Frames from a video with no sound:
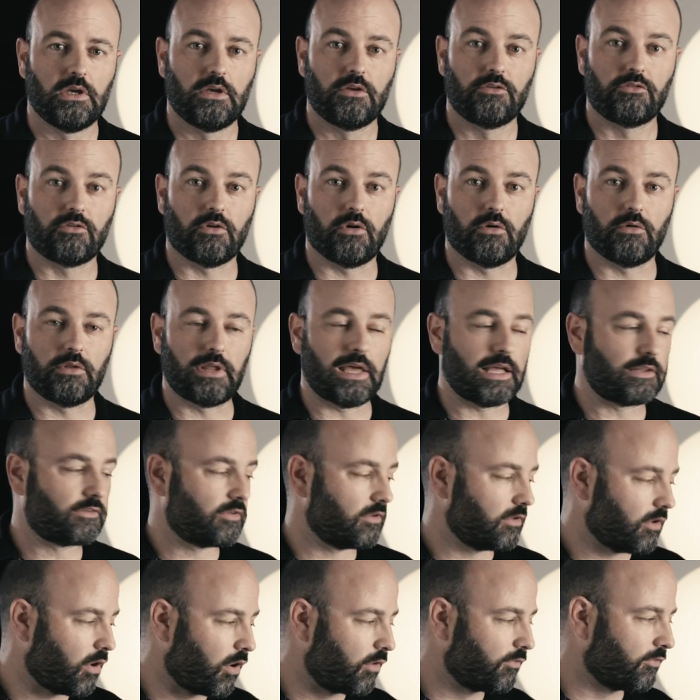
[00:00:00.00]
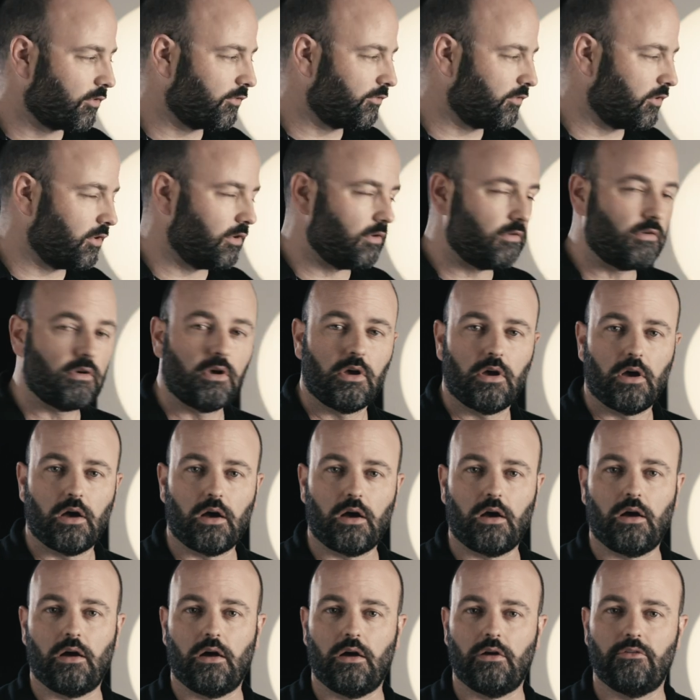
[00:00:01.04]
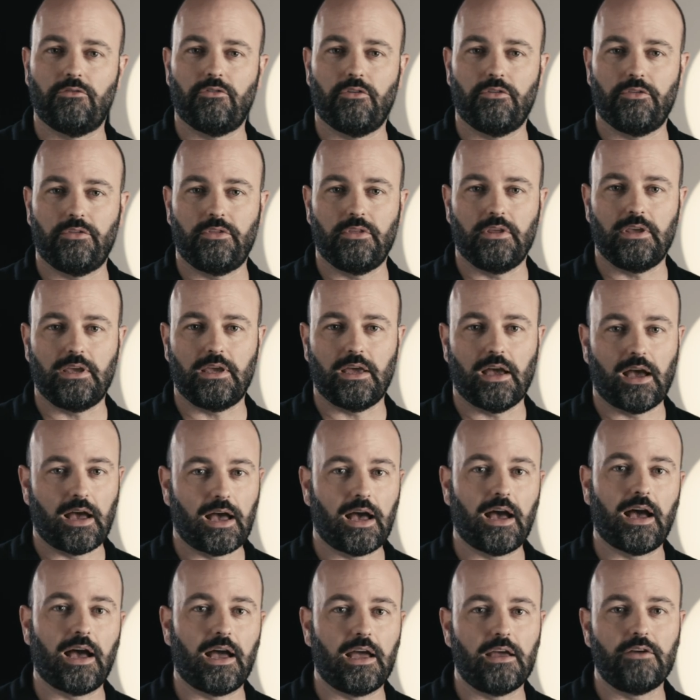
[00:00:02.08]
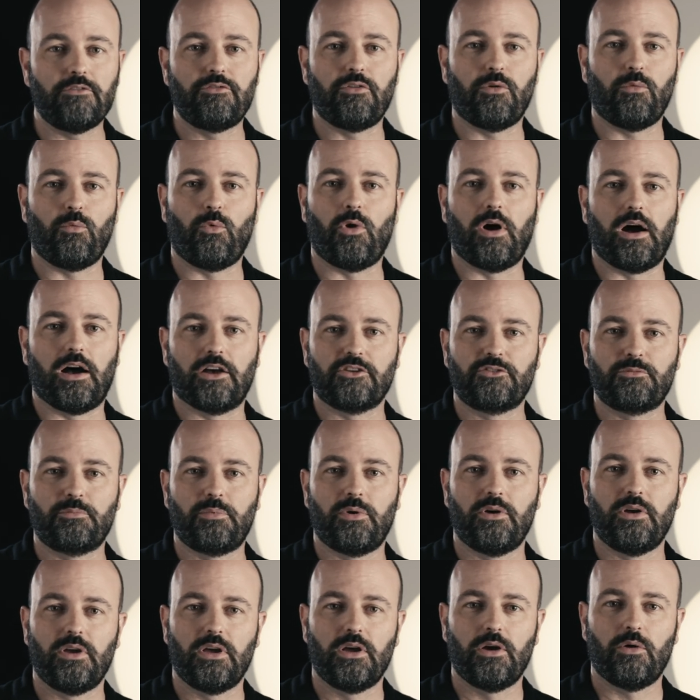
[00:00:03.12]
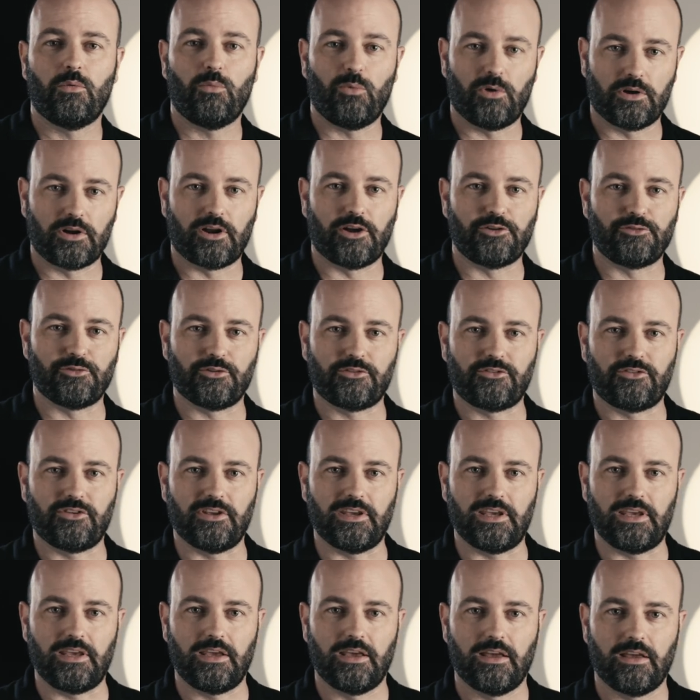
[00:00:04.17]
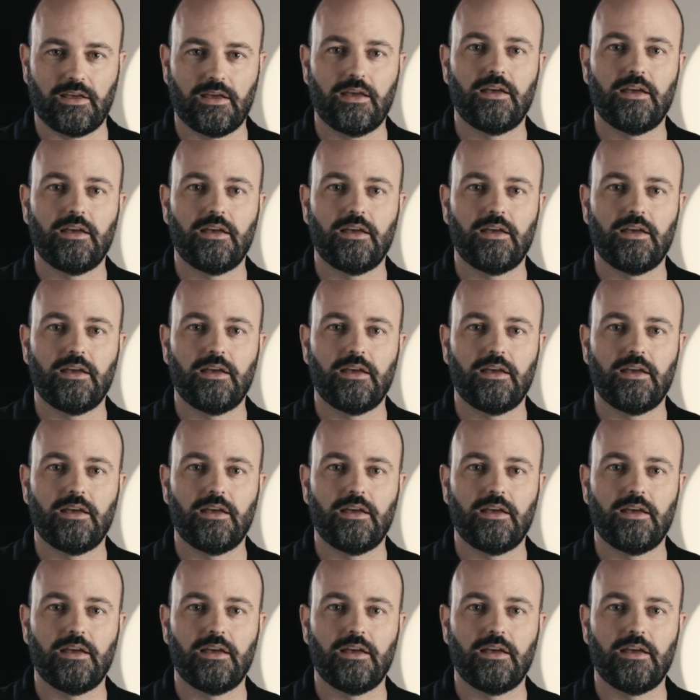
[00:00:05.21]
So that's an overview of the Hive Wasp 100C.